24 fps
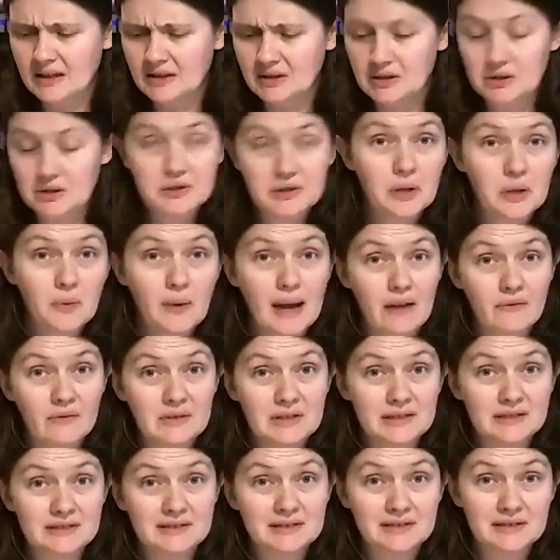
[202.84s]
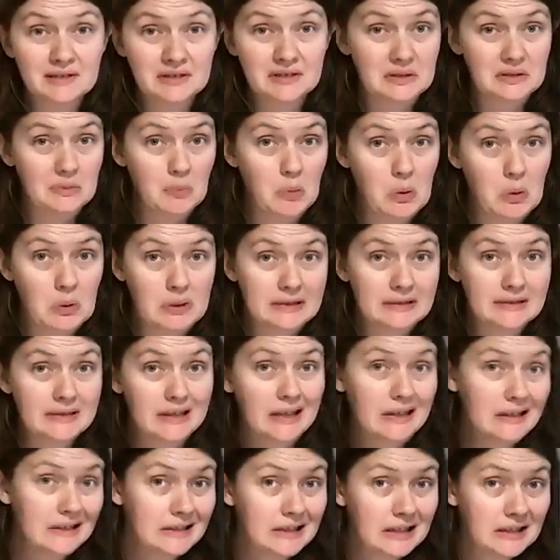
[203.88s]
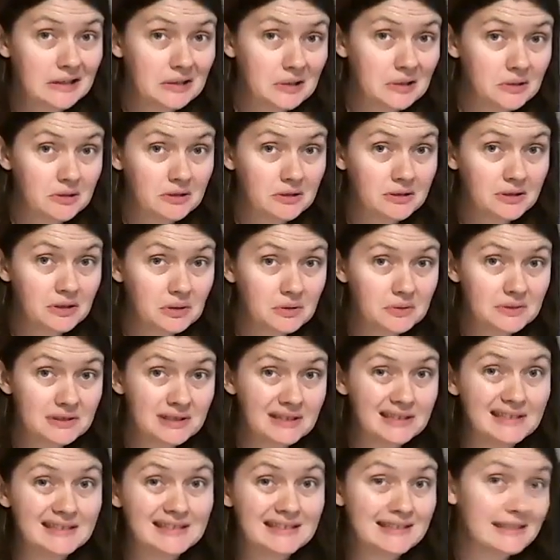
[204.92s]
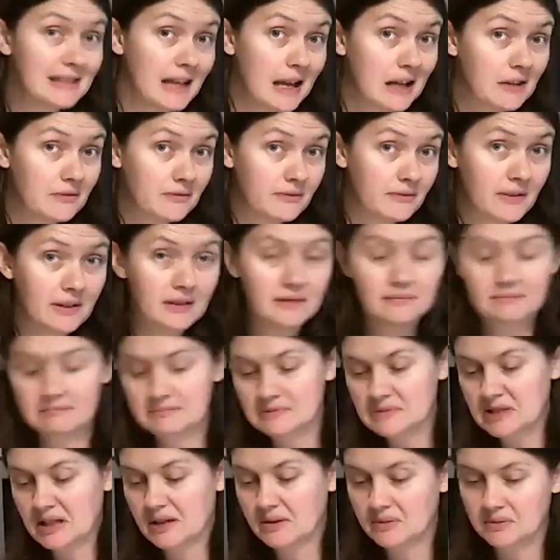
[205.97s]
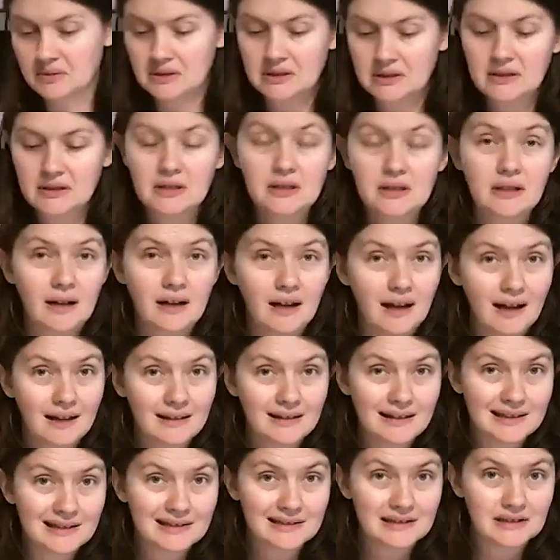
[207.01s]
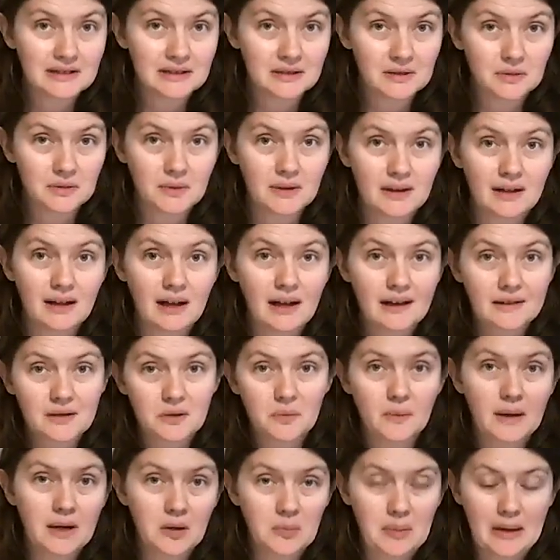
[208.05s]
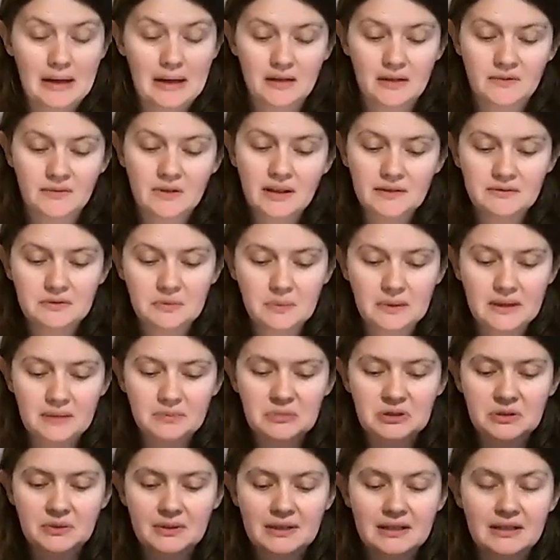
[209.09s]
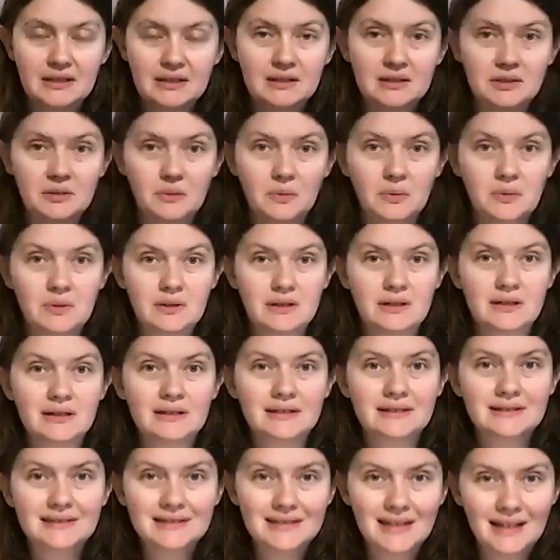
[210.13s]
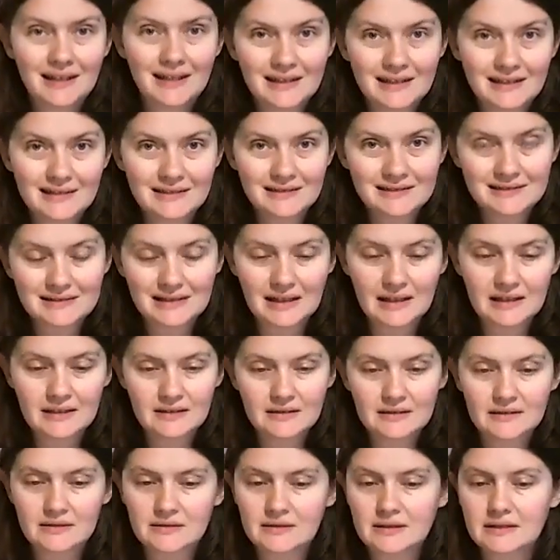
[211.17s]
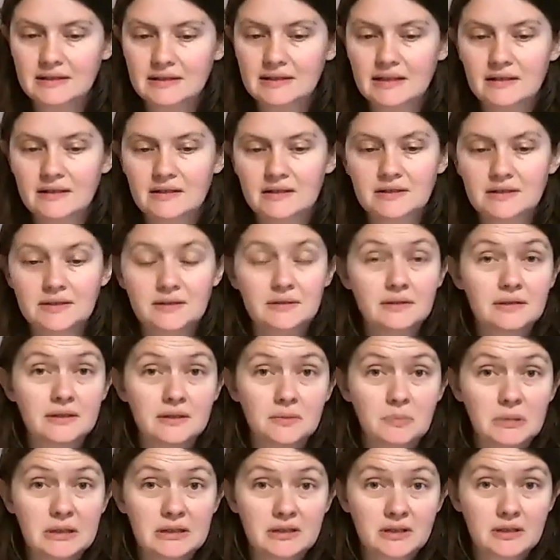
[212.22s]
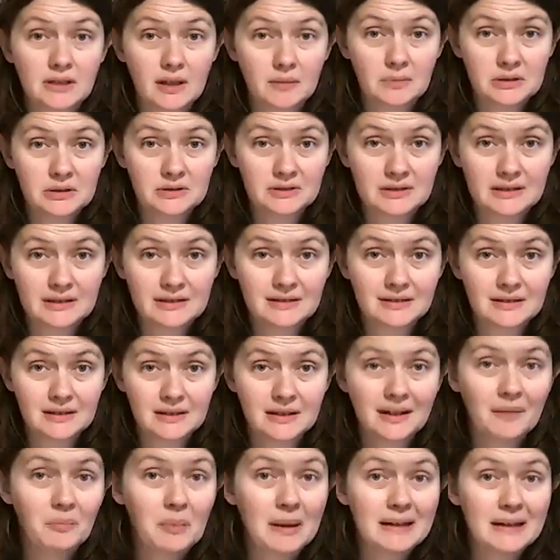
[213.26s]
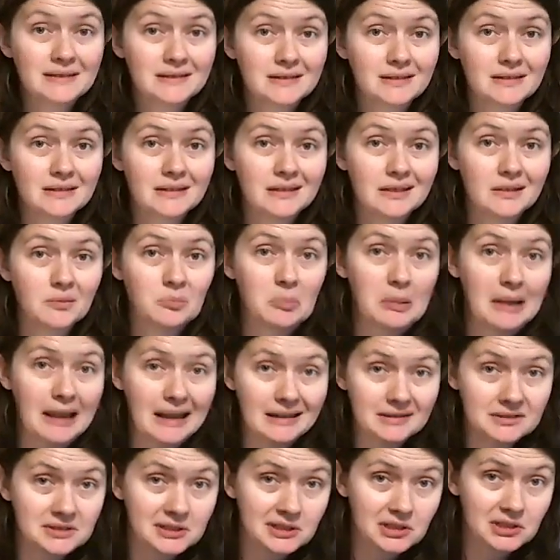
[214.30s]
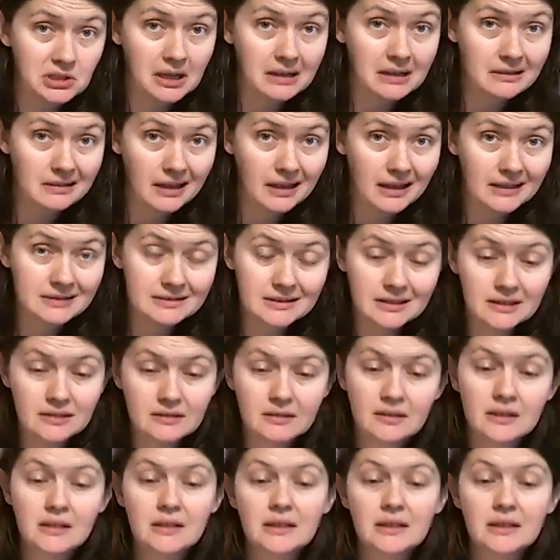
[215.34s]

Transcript: evidence that supports undiluted use is safe. So I like to either wear a pair of gloves when I'm doing it or tuck it inside a little container. So it could be, I'm using basically a plastic shot glass here.